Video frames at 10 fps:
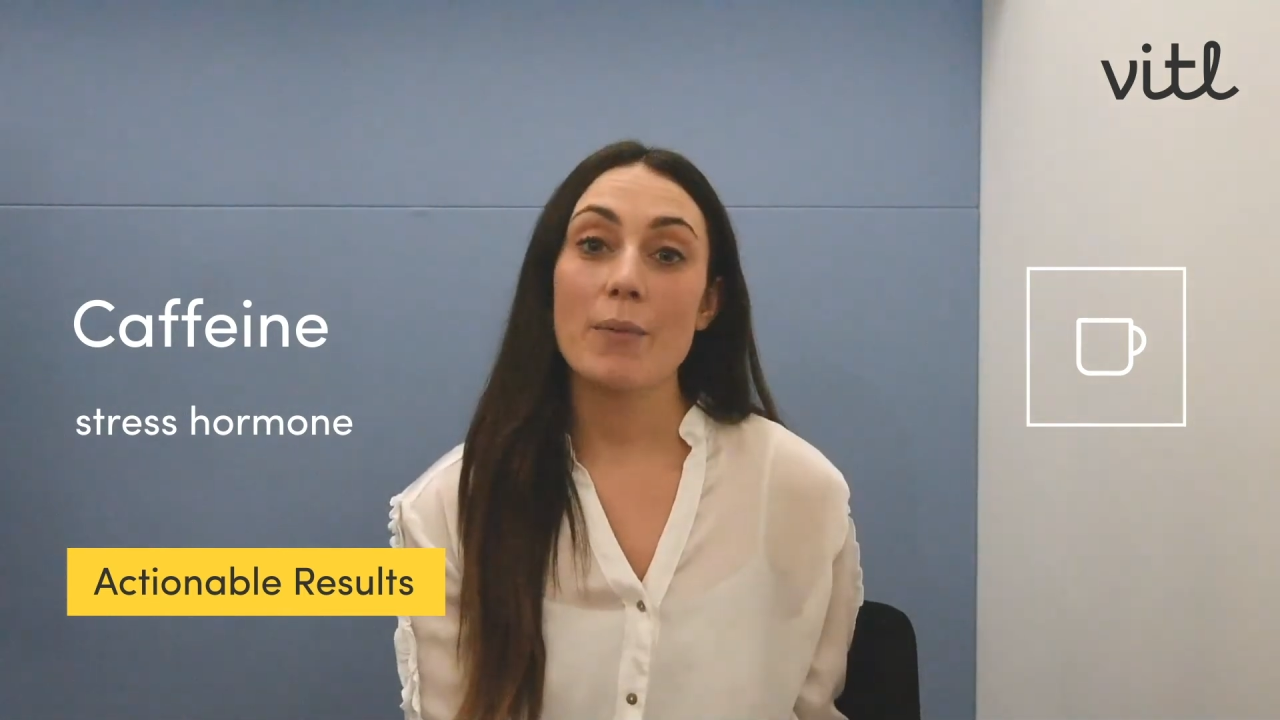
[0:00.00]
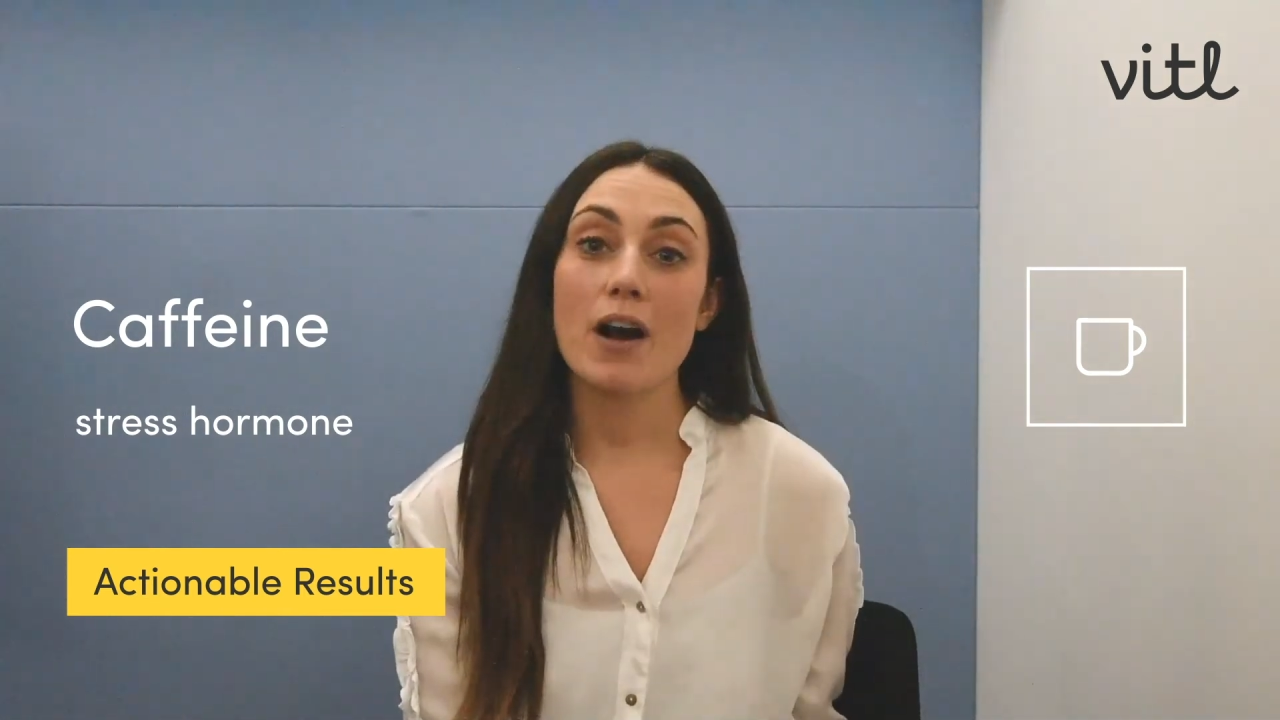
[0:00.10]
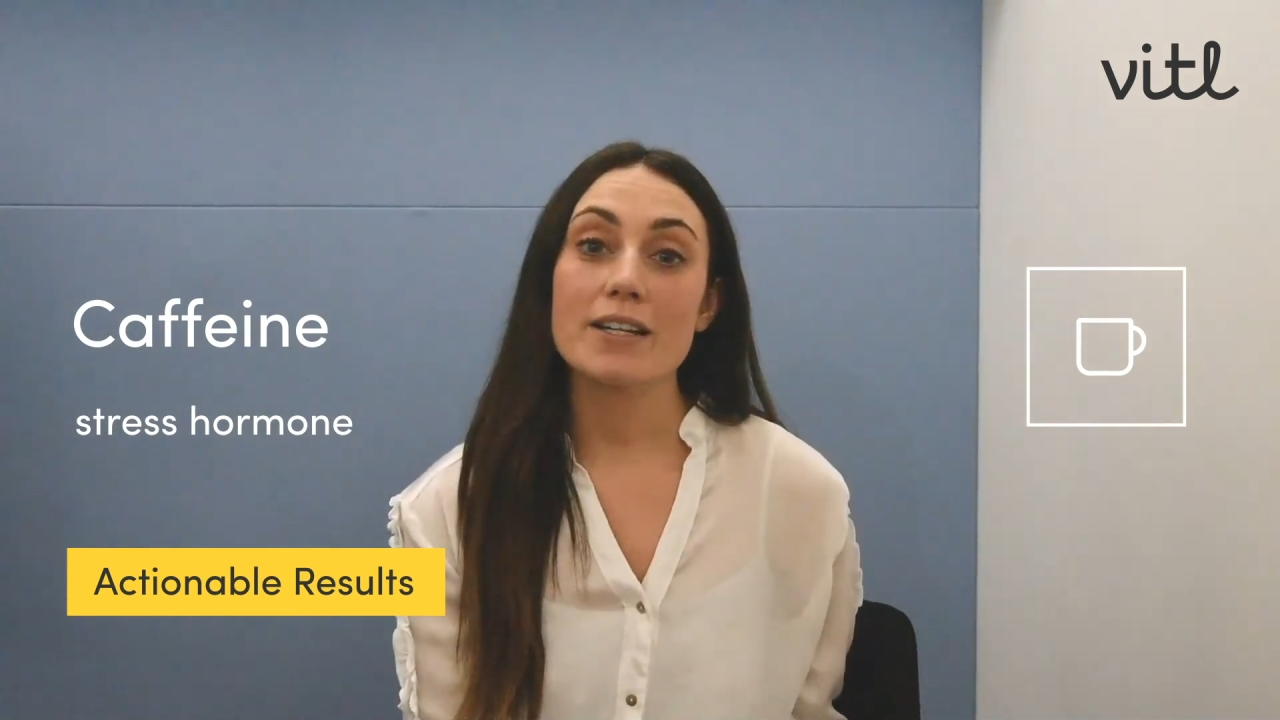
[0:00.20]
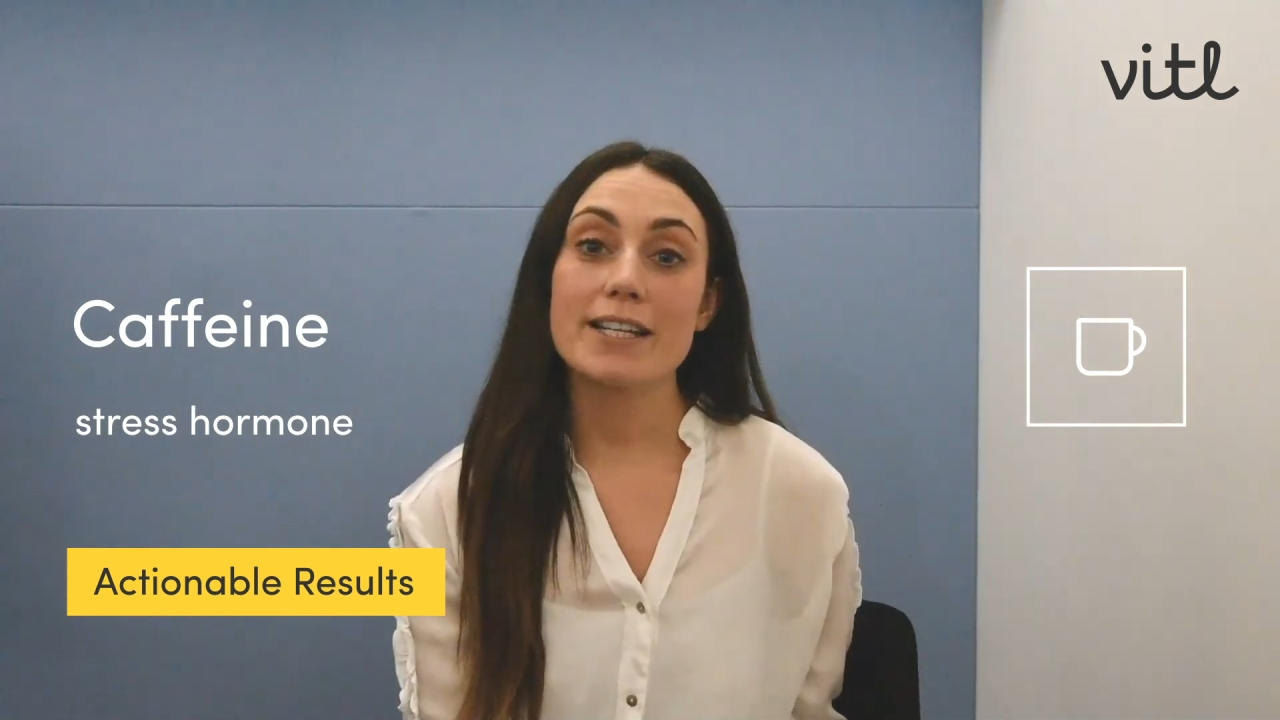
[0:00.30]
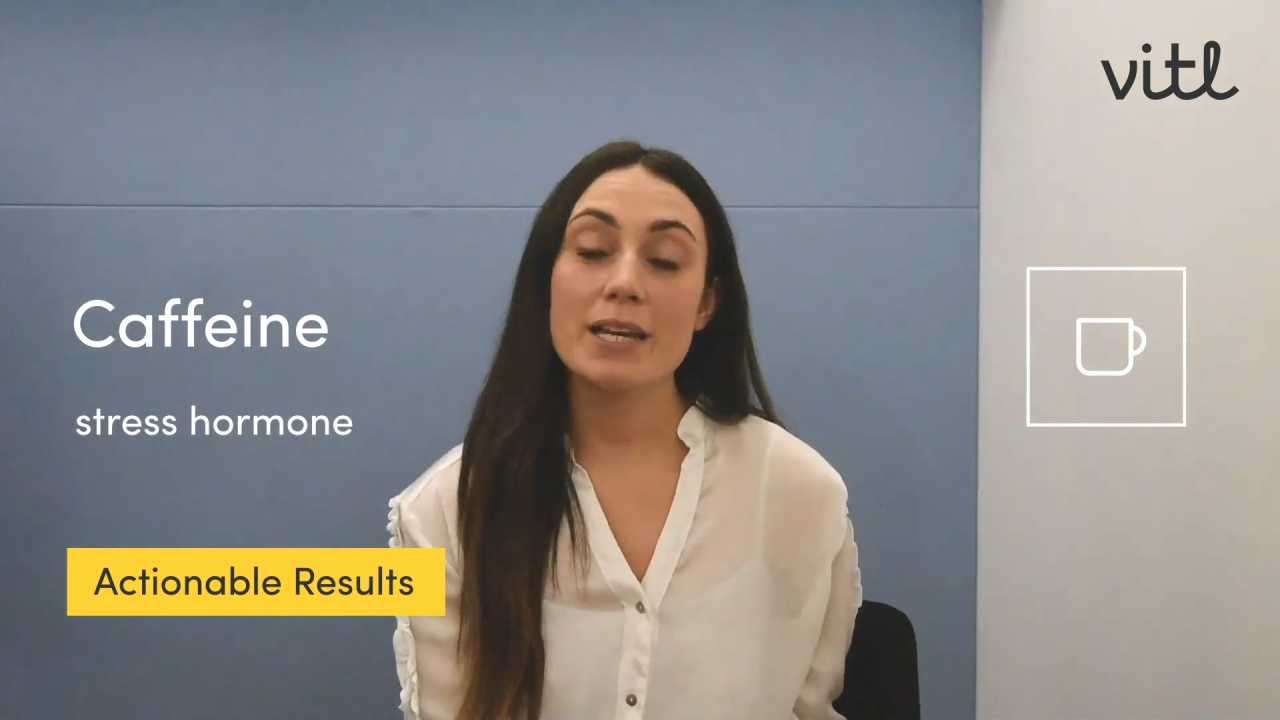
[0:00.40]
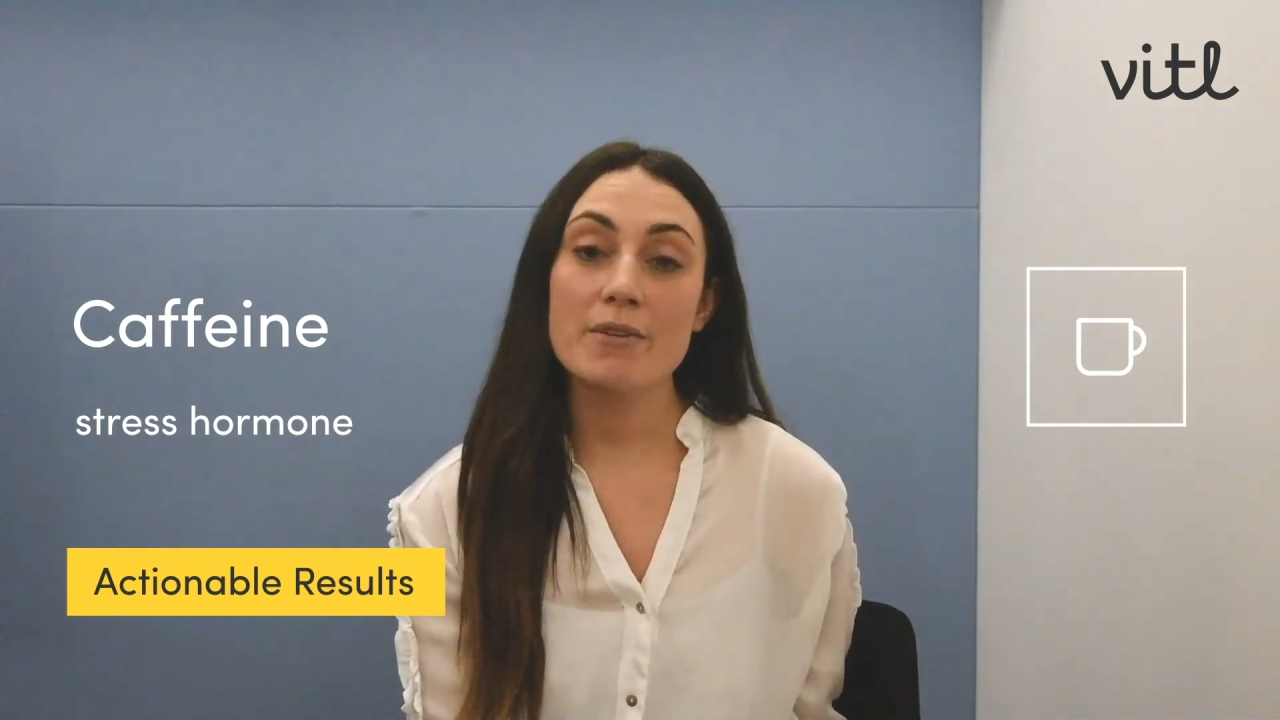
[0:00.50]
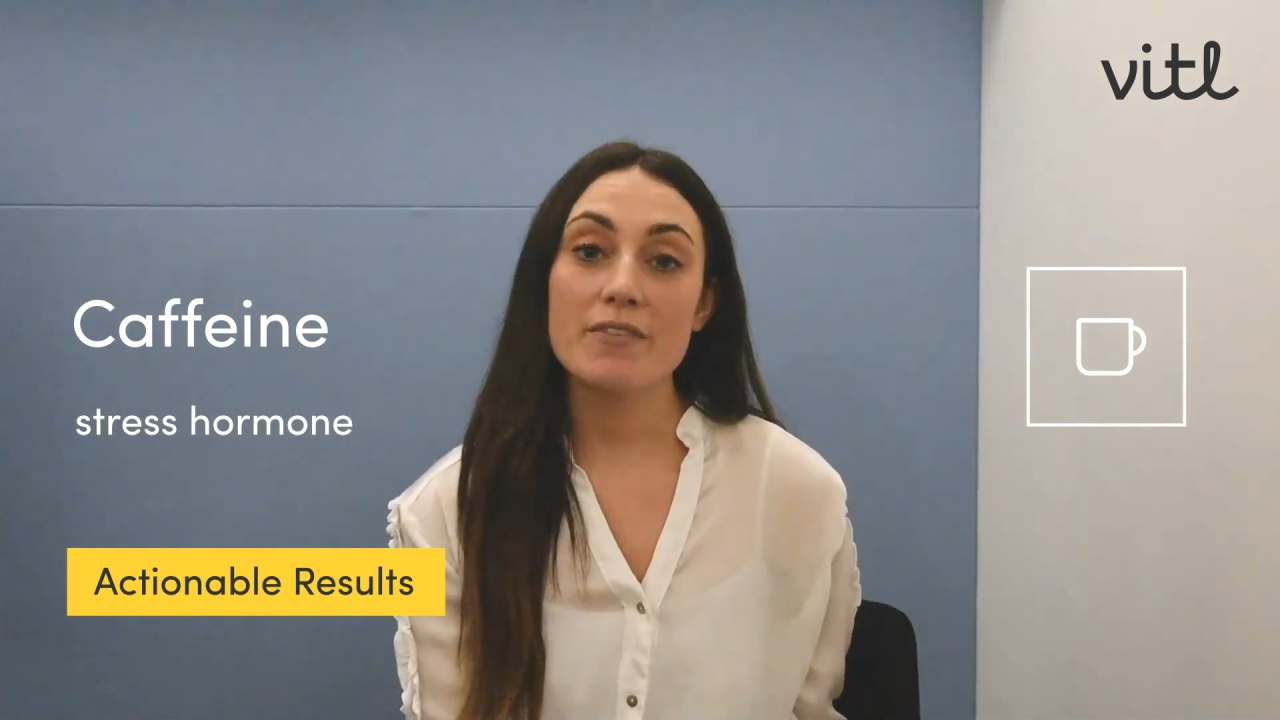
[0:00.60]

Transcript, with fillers: our team of